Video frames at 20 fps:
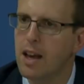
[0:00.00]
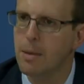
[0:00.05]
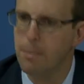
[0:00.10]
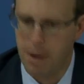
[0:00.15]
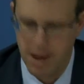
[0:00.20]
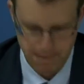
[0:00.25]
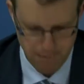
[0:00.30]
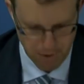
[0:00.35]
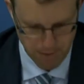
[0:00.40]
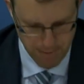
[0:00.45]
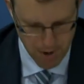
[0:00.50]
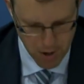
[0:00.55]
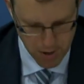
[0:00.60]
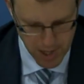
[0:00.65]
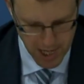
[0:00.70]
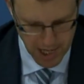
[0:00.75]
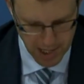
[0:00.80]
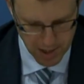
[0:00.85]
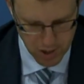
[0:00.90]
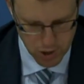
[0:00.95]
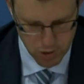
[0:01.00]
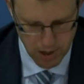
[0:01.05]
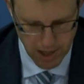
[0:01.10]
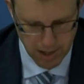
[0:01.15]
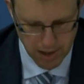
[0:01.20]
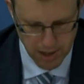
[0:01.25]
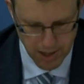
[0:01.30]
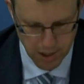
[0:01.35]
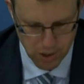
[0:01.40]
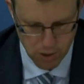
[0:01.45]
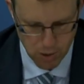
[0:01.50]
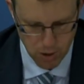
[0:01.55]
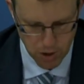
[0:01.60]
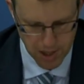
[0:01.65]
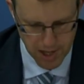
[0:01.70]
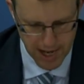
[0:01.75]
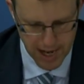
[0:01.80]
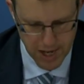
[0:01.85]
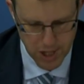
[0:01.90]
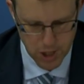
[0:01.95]
by promoting strengthened
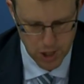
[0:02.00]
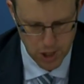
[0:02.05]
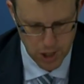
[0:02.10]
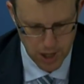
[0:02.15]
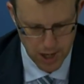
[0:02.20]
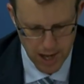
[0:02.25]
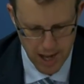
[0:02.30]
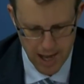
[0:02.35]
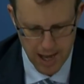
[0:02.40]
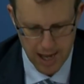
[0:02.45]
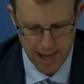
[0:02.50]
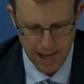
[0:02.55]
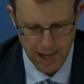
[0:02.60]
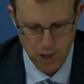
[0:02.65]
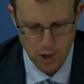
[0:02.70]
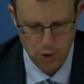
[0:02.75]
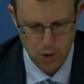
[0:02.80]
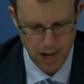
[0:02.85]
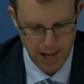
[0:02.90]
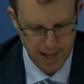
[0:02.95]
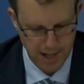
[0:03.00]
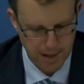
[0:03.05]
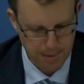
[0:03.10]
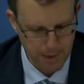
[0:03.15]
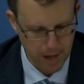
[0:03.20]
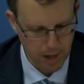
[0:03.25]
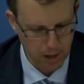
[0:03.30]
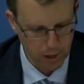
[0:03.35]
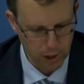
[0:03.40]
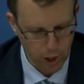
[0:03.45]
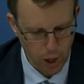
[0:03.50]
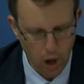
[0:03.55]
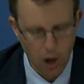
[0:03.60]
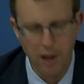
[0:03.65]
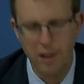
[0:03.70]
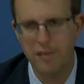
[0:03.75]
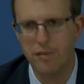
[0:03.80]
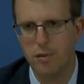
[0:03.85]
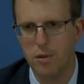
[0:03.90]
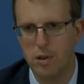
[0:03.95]
coordination and training among law
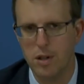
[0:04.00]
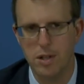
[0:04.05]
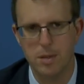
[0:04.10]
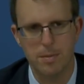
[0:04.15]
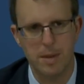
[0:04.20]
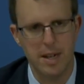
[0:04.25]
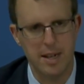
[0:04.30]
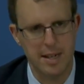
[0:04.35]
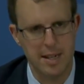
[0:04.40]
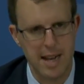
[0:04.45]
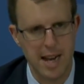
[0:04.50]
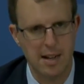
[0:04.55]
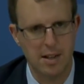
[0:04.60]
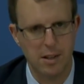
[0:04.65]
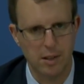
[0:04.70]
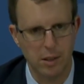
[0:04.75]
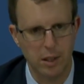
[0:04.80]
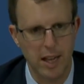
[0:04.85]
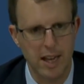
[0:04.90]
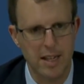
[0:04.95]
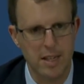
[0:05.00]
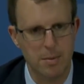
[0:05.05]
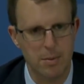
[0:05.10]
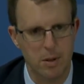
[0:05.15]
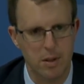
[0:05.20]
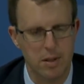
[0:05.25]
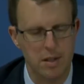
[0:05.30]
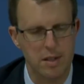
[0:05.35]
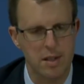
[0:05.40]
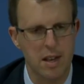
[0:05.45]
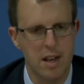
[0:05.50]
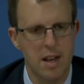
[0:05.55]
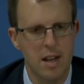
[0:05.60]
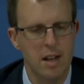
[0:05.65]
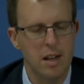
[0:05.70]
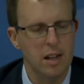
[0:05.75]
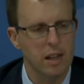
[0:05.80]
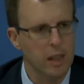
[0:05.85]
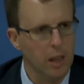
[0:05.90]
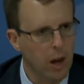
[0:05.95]
enforcement and technical experts.
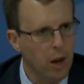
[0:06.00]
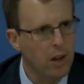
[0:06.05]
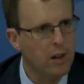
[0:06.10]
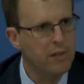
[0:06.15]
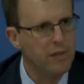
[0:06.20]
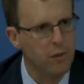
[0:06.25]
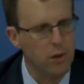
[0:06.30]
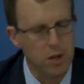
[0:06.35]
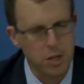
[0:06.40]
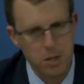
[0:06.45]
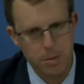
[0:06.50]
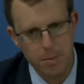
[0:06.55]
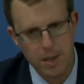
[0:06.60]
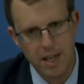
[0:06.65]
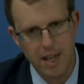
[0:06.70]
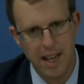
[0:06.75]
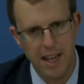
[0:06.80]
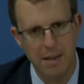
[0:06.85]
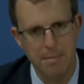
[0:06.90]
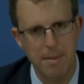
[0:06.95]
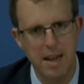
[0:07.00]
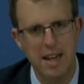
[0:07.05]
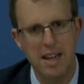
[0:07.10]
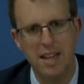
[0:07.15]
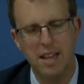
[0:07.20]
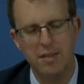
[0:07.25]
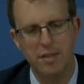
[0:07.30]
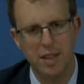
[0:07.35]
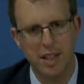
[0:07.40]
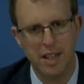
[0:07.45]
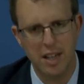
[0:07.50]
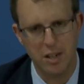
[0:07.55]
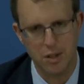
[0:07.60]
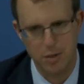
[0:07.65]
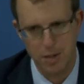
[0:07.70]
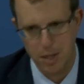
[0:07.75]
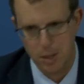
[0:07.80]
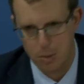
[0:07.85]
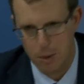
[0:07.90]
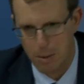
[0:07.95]
Law enforcement in many of the
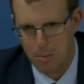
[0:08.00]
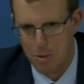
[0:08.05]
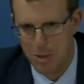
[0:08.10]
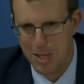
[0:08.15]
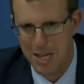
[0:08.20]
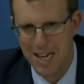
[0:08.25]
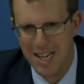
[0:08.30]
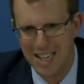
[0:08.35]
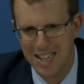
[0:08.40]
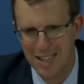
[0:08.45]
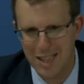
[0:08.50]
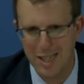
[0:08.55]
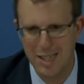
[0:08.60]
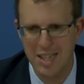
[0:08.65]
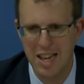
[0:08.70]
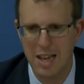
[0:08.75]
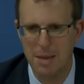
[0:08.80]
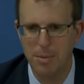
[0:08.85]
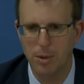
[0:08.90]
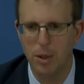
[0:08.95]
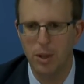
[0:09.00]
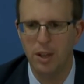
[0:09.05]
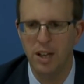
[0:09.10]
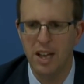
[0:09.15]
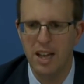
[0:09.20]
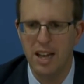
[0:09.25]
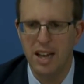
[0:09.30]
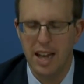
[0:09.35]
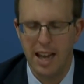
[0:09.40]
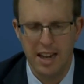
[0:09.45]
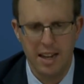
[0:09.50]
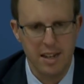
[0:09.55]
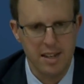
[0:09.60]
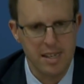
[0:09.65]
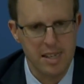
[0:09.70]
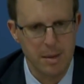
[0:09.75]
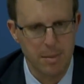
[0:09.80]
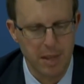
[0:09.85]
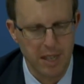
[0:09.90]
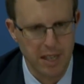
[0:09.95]
countries represented at the table and in
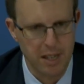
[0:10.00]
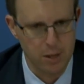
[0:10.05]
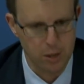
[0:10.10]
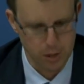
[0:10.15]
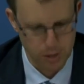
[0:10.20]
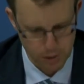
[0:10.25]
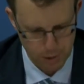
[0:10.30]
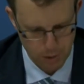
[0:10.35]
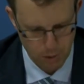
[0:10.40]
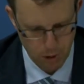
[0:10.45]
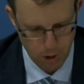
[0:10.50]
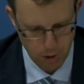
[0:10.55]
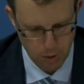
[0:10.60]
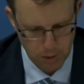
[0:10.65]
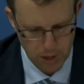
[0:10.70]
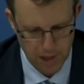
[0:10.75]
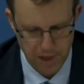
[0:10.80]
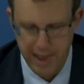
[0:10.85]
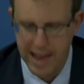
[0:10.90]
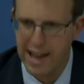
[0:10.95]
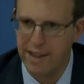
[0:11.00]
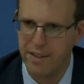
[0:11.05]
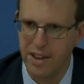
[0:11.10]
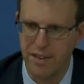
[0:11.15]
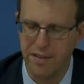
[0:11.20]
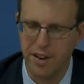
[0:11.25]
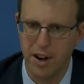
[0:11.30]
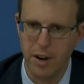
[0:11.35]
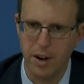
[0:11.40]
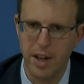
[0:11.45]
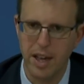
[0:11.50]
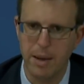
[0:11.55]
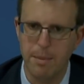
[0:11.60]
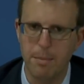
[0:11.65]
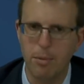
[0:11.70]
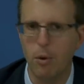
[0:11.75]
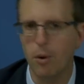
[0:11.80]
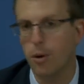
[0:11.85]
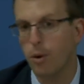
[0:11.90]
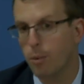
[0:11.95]
some of the countries we work with have a very
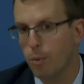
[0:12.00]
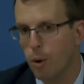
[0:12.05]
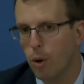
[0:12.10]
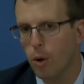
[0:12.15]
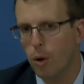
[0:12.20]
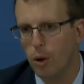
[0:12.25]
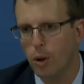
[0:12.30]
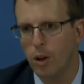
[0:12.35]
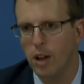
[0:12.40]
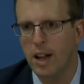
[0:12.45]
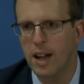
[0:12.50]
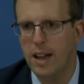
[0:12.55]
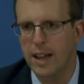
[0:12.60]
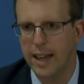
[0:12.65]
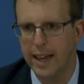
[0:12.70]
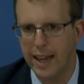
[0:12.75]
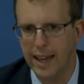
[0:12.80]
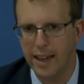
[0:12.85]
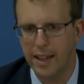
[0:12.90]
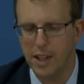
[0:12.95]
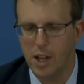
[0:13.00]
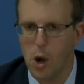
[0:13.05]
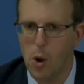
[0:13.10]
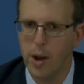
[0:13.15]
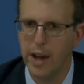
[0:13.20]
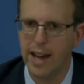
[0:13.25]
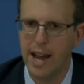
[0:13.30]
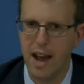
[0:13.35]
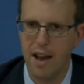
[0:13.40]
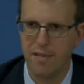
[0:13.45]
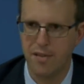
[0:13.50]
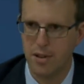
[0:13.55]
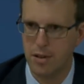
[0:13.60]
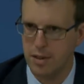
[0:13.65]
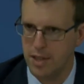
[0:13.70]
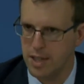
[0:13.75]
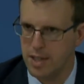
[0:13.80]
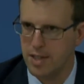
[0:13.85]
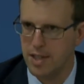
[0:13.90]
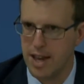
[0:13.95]
important role in going after
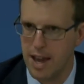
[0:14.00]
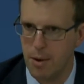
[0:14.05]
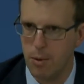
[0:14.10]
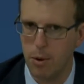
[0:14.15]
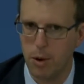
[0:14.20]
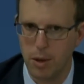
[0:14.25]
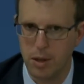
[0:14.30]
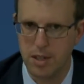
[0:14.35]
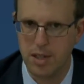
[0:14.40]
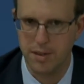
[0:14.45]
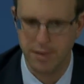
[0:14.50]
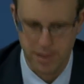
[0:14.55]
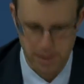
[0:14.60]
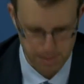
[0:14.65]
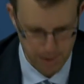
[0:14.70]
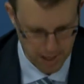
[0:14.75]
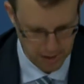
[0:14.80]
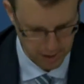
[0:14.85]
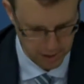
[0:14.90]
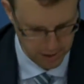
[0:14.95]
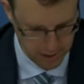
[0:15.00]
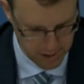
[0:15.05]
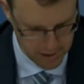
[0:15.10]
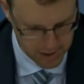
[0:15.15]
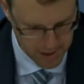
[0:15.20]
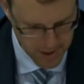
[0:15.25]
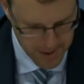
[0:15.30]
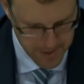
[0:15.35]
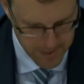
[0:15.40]
these networks of smugglers.